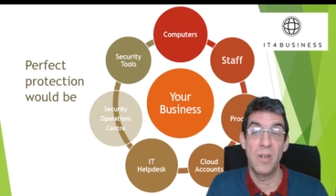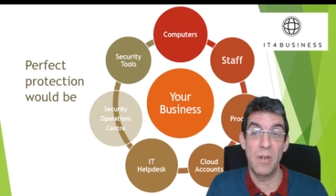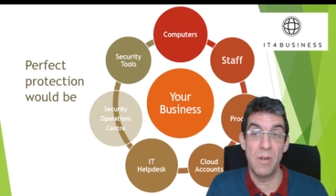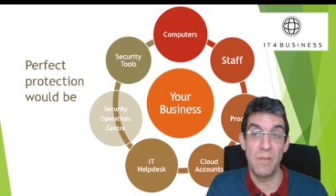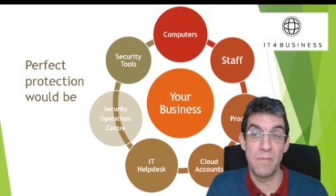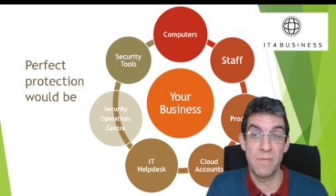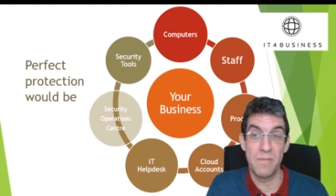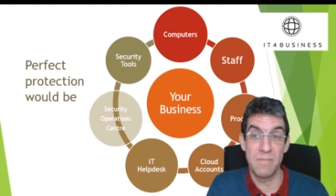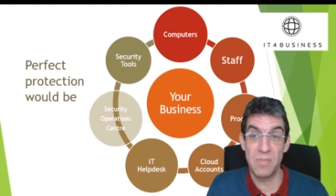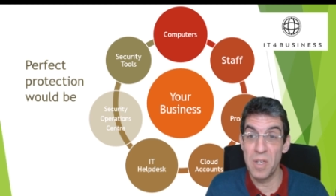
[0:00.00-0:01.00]

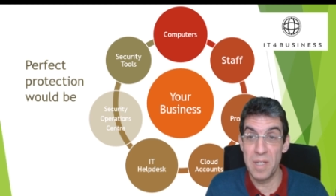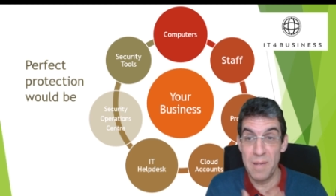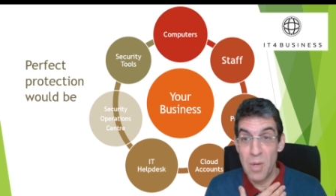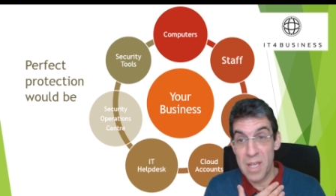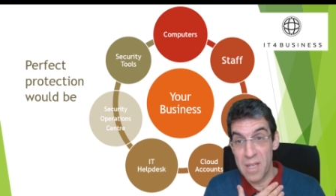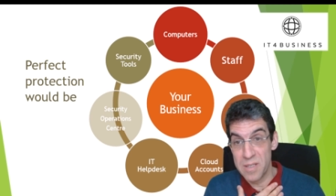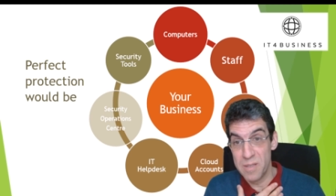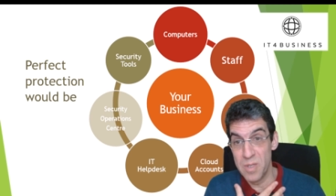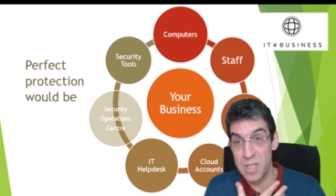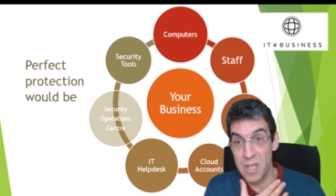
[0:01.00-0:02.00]
of certainly my
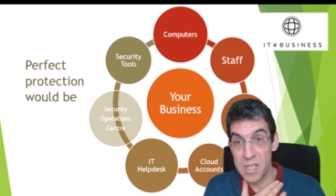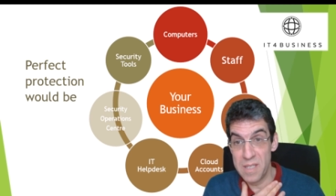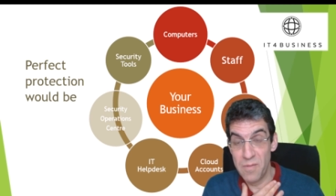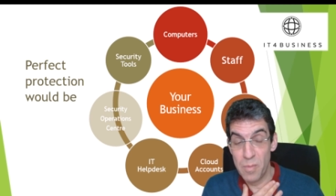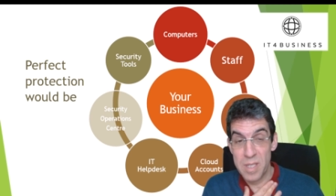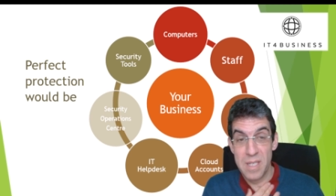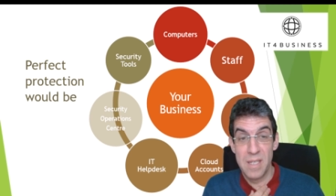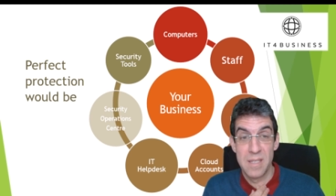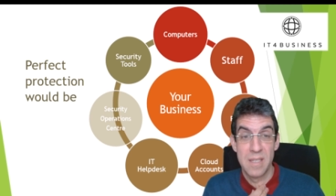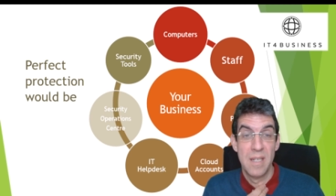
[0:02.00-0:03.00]
customers in IT for
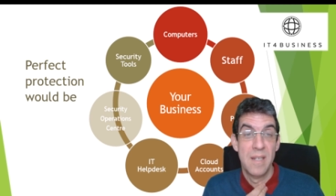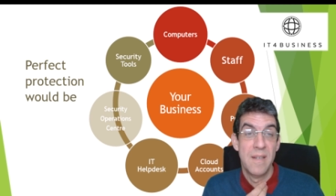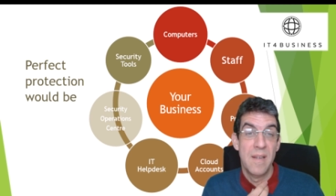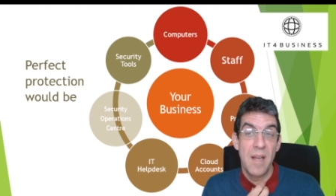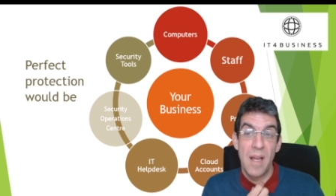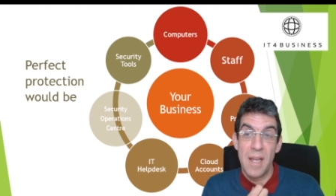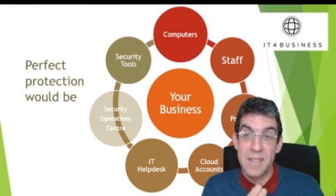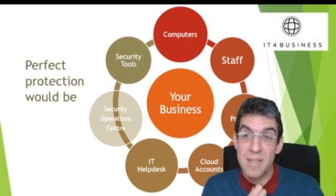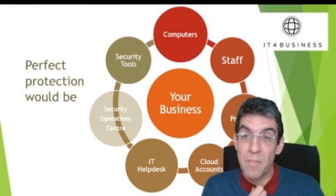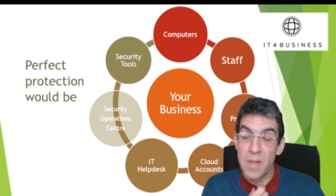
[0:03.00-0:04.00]
business uh,
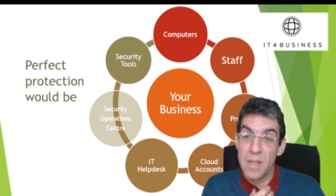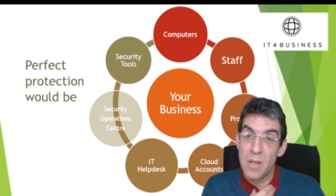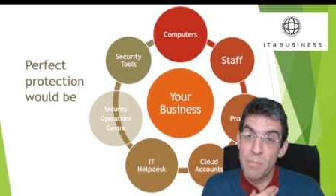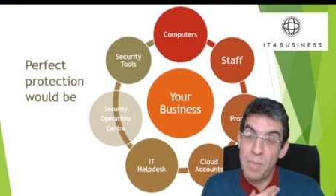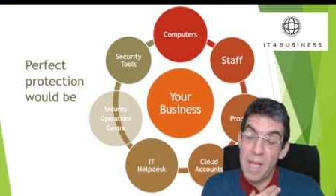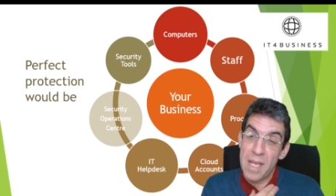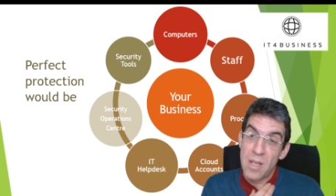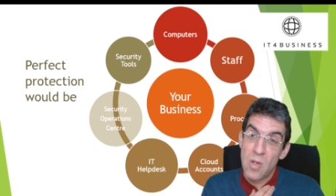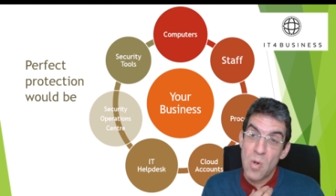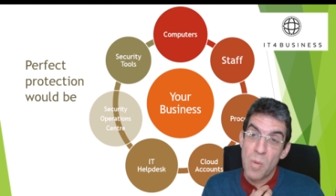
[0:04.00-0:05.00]
it's something that big
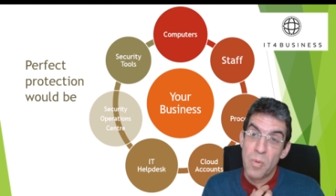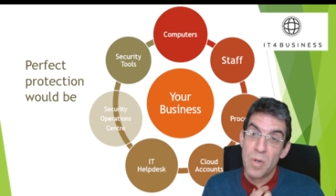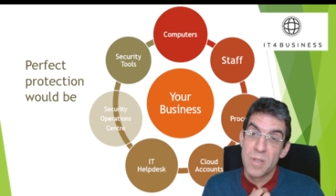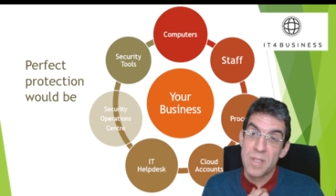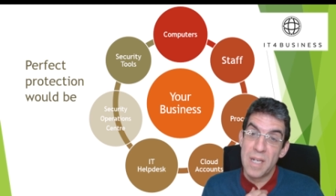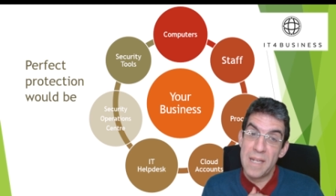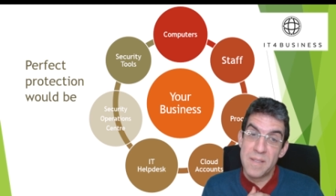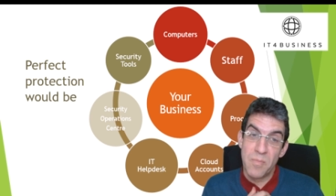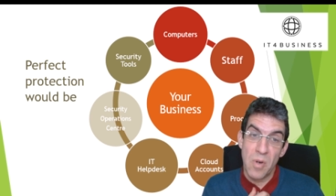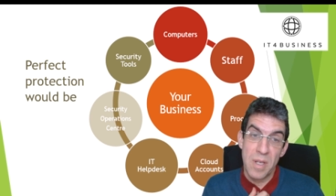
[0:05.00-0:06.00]
corporates and
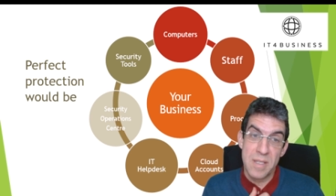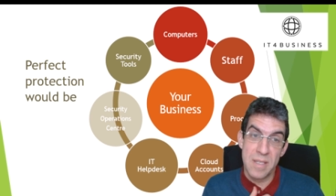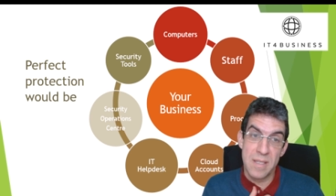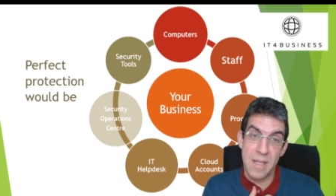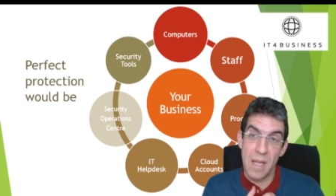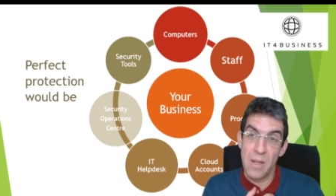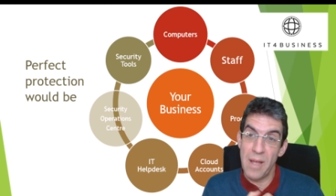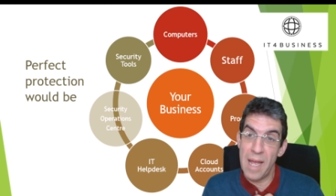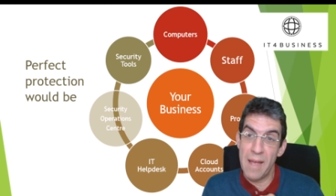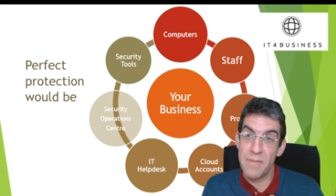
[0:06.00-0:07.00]
enterprises they'll
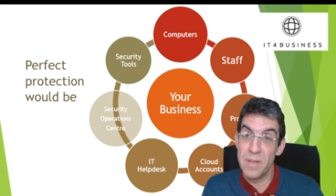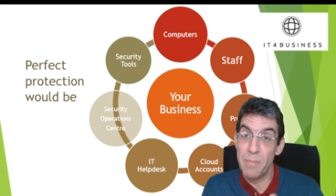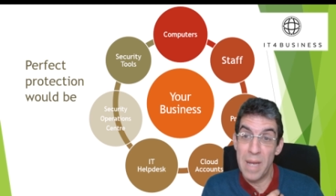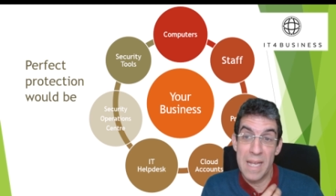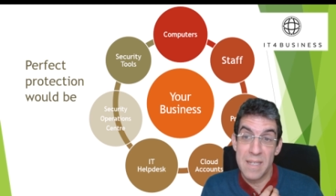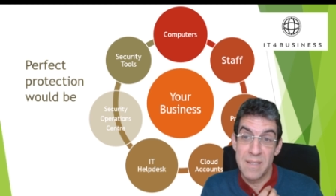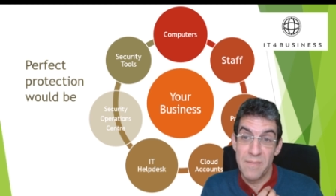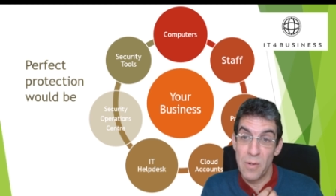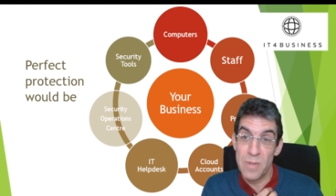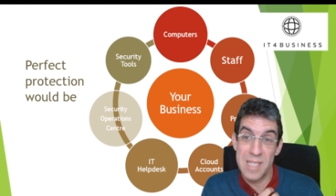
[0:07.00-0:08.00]
have, and the banks
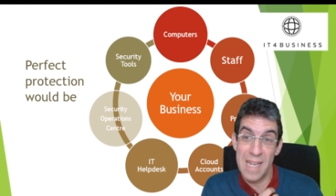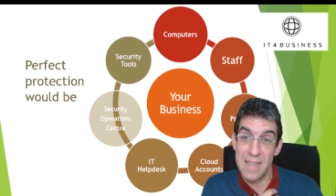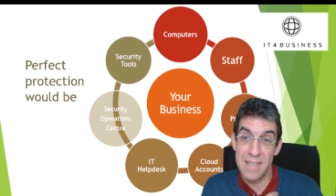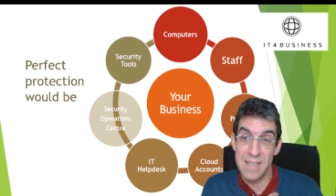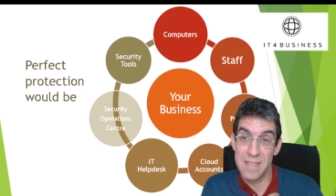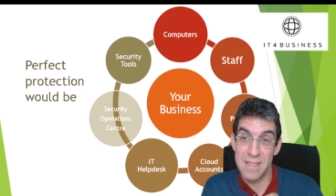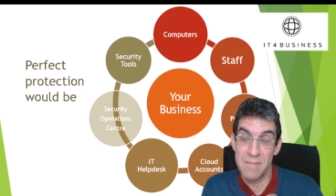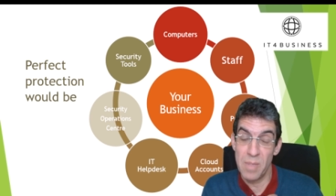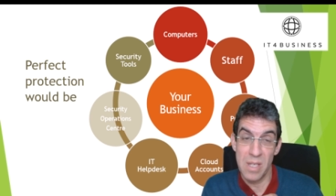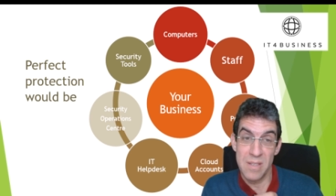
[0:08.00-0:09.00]
have always had this
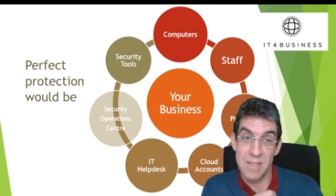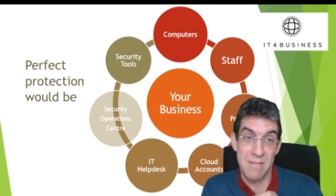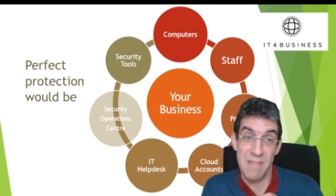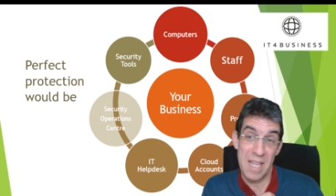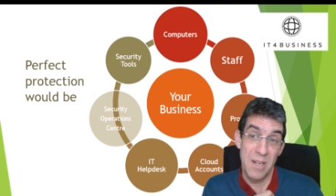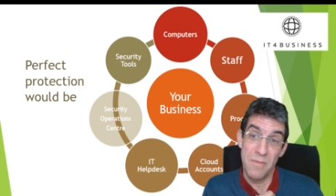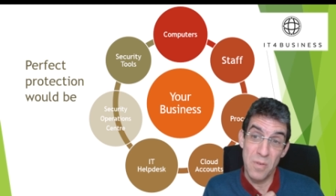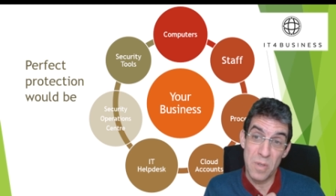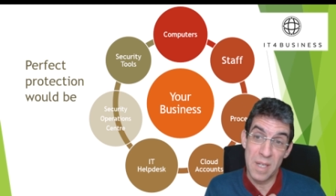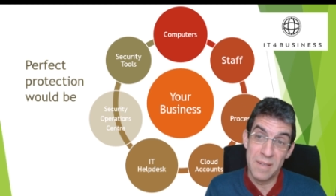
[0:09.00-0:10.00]
because they can
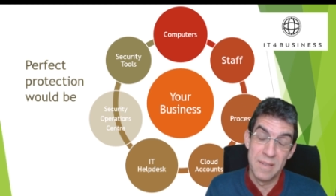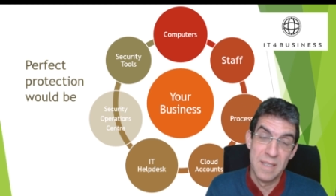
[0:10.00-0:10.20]
afford it.